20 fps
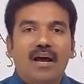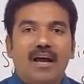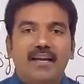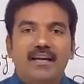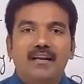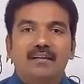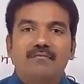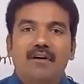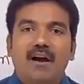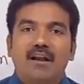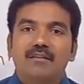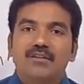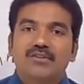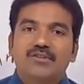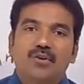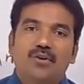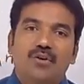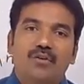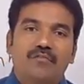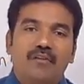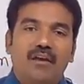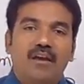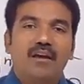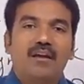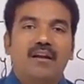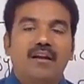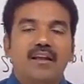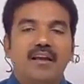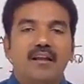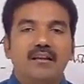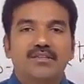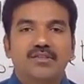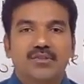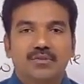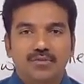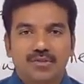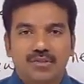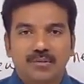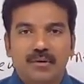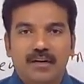All eigenvalues of a
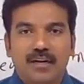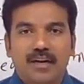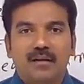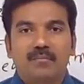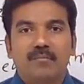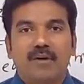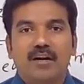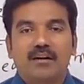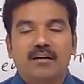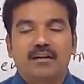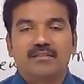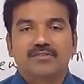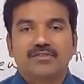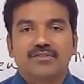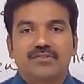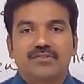real skew symmetric